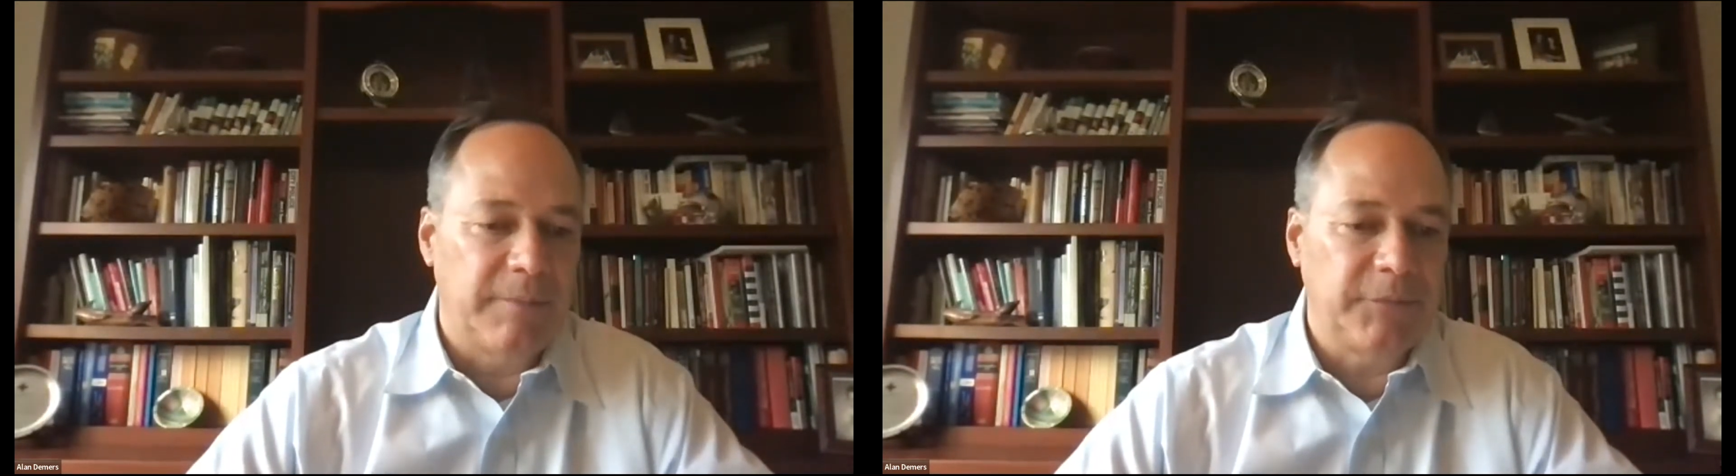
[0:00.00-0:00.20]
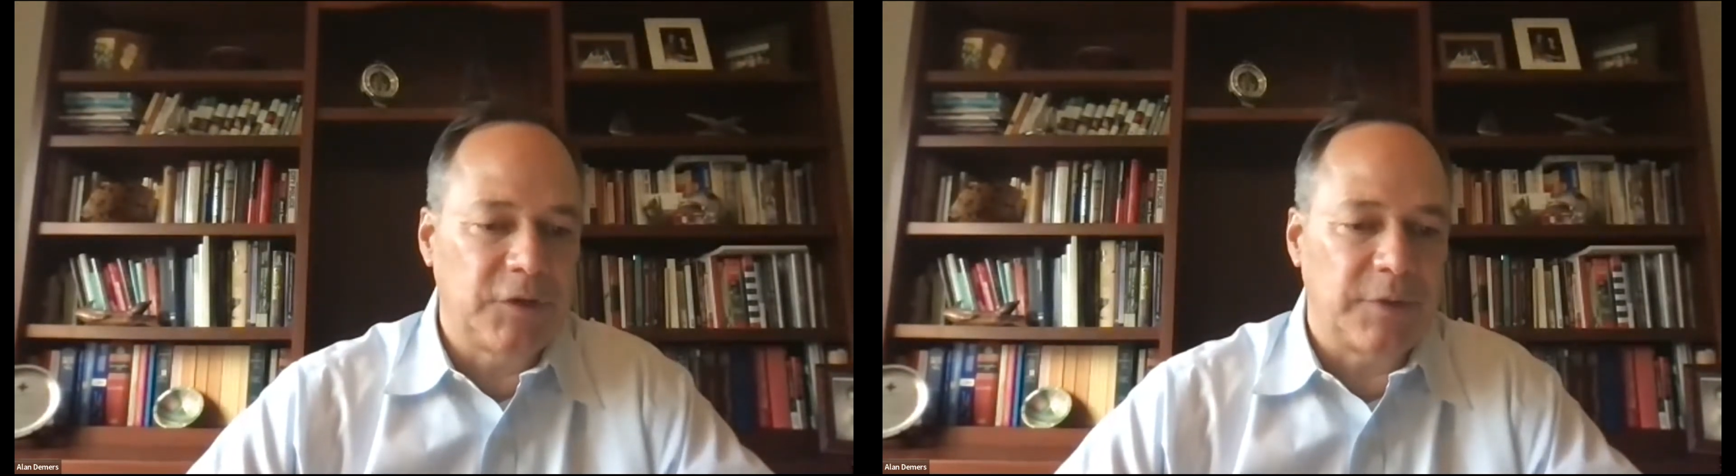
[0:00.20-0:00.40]

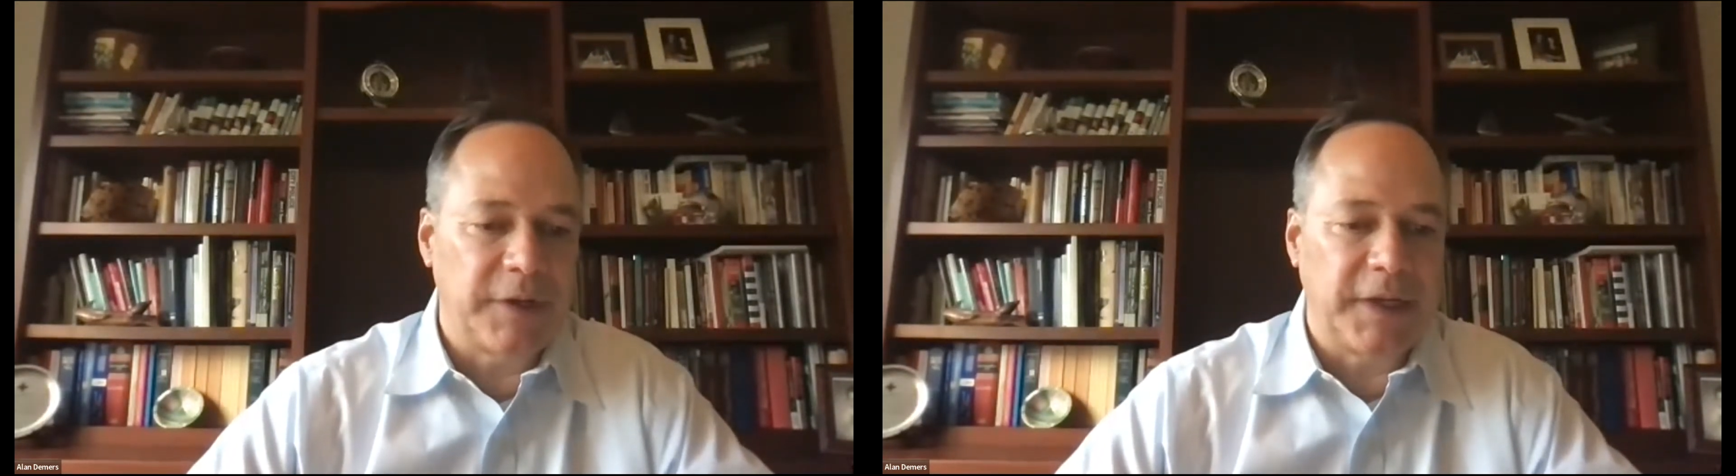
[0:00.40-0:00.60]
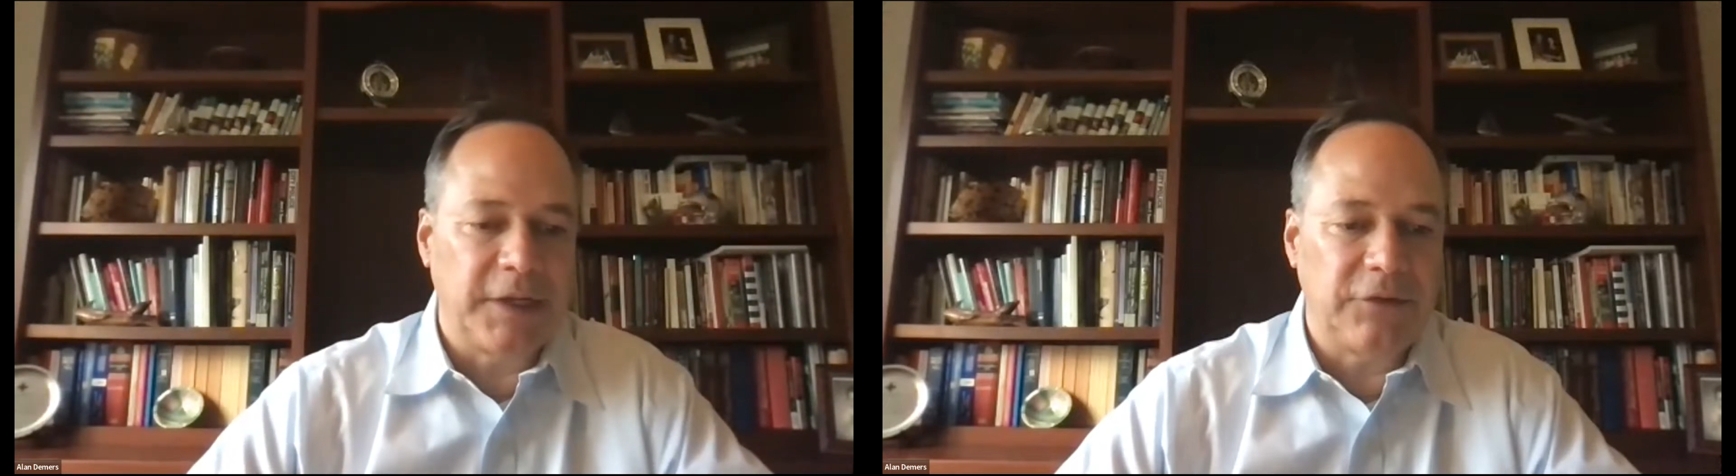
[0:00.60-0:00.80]
Just
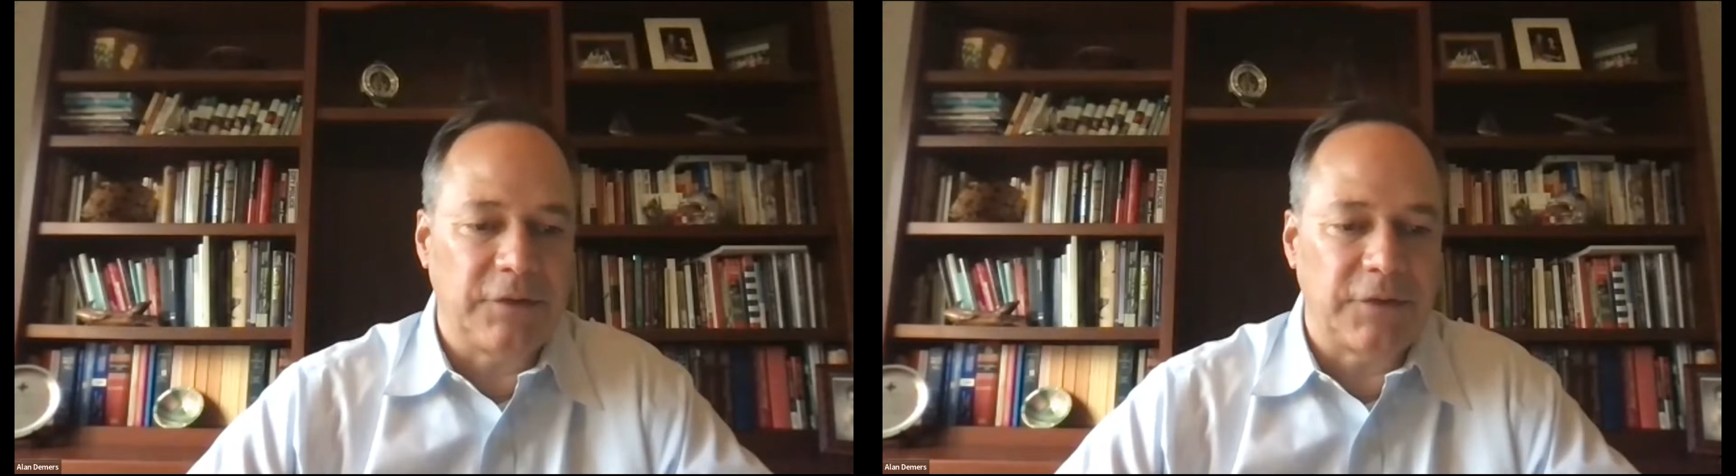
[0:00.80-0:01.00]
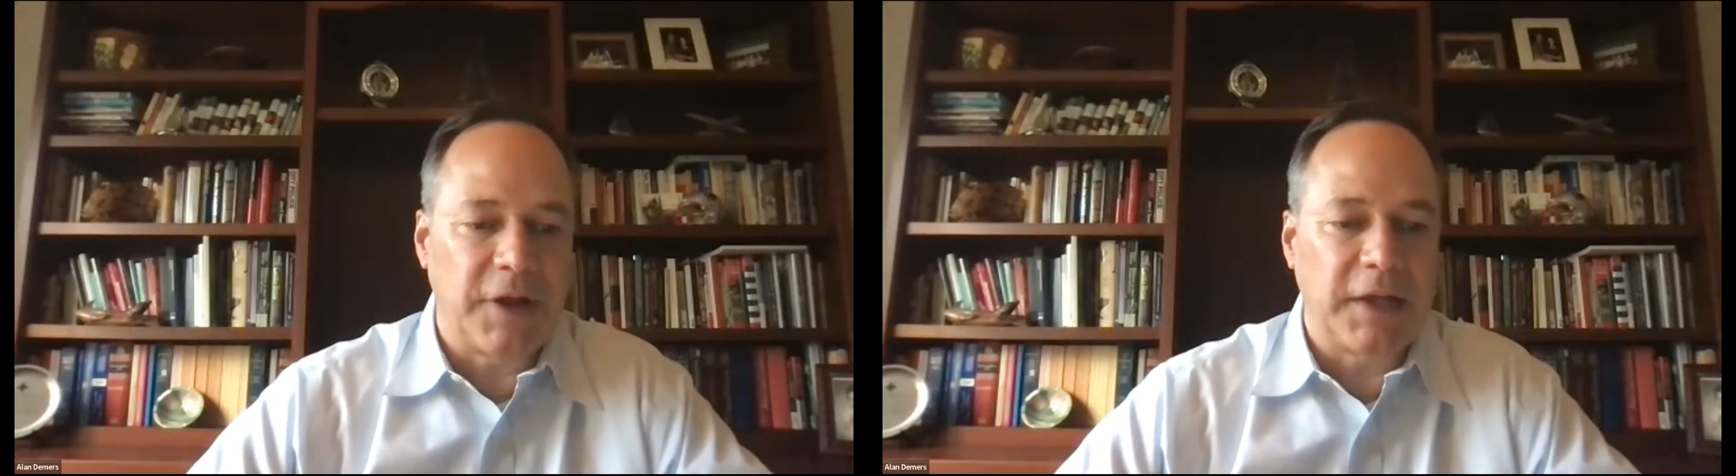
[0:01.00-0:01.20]
wanted to get
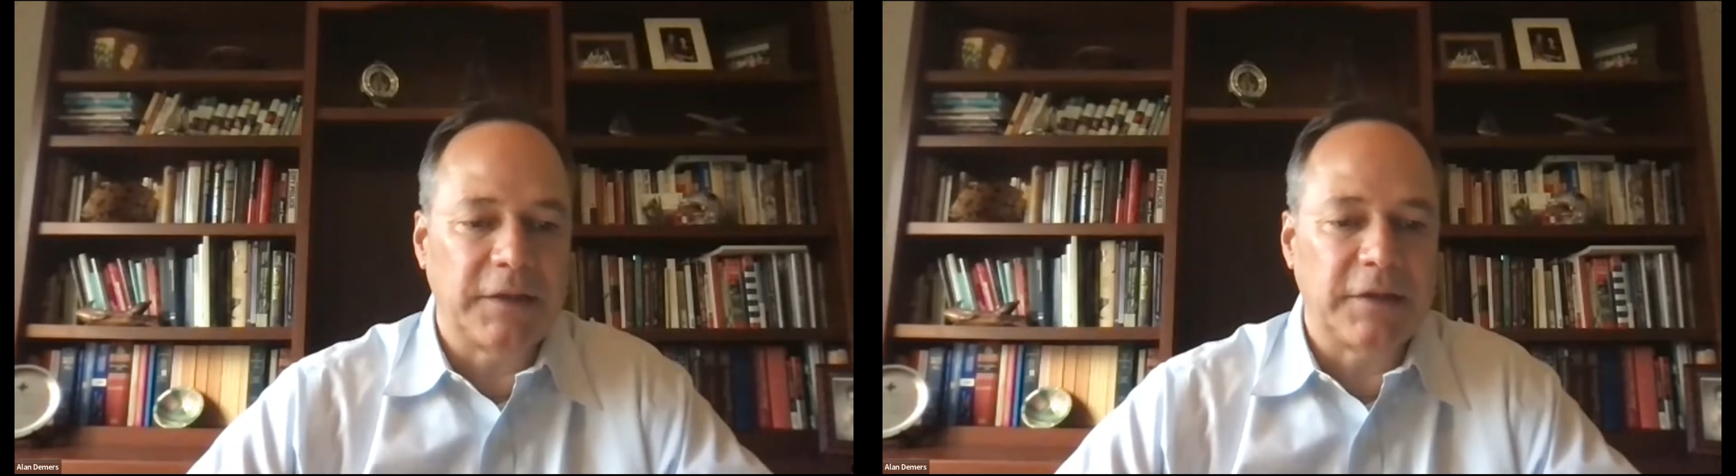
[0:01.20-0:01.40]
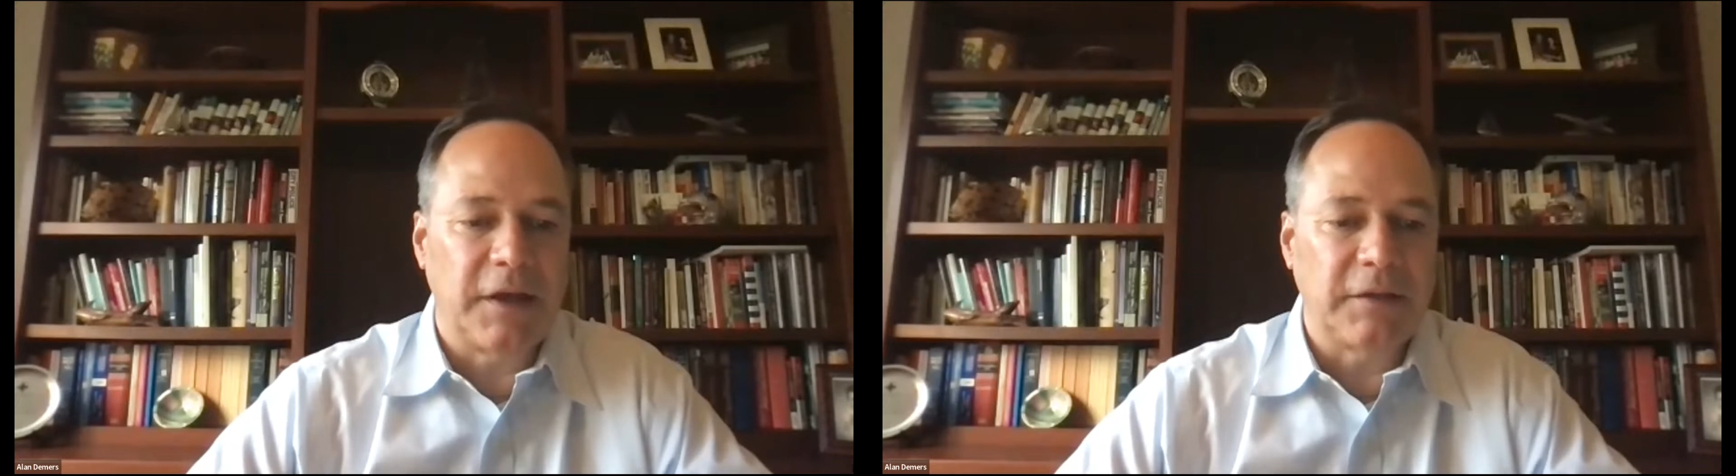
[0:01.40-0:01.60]
your
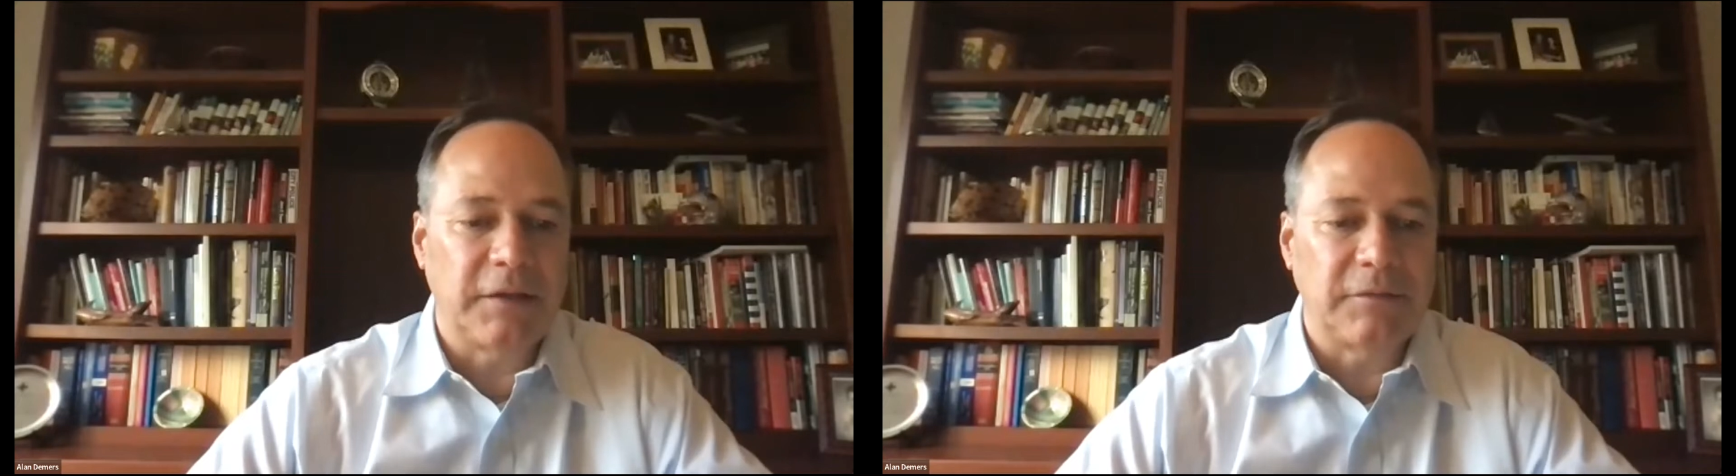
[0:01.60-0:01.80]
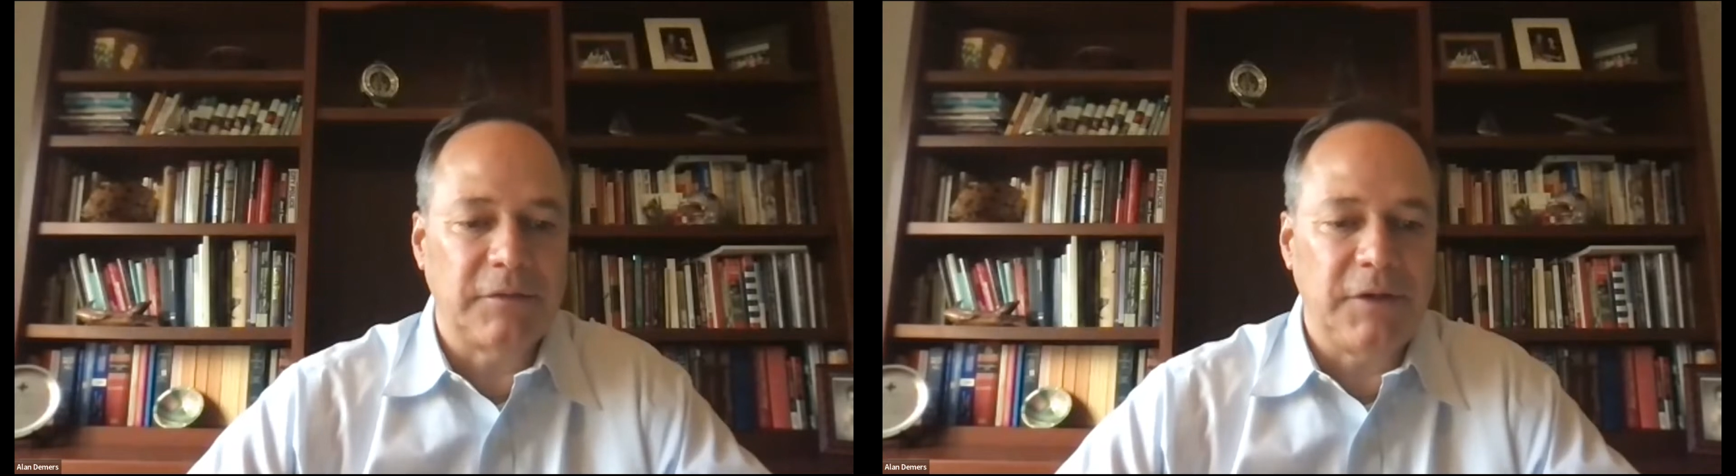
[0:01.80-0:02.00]
thoughts
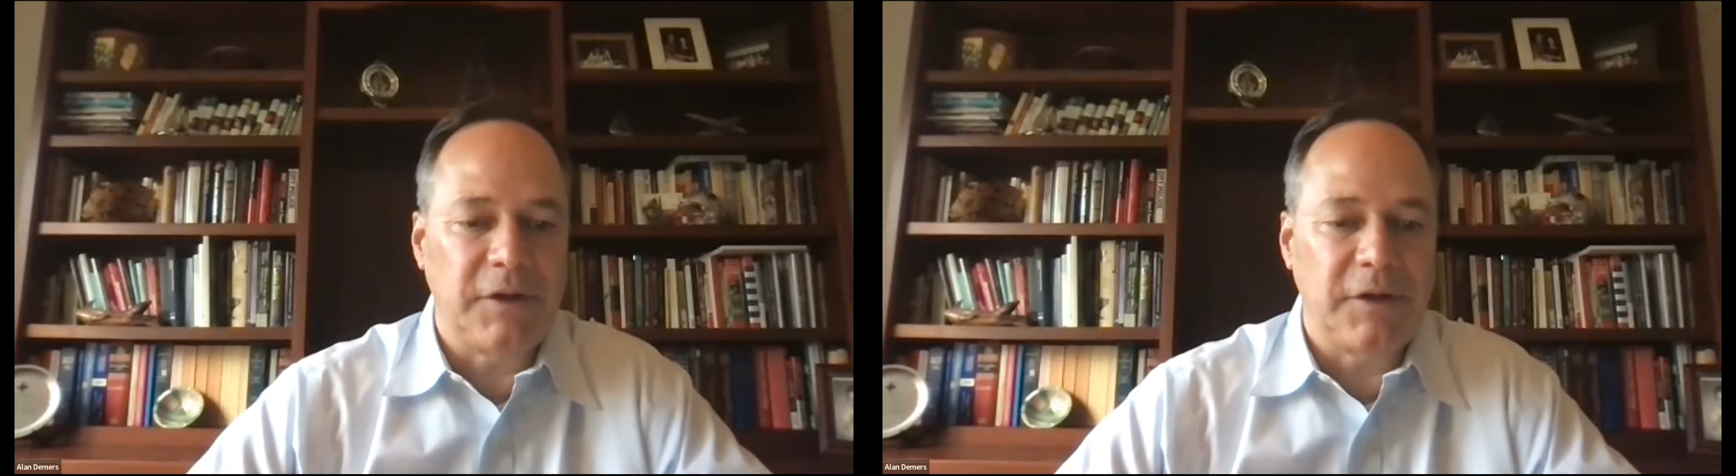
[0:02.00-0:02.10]
on,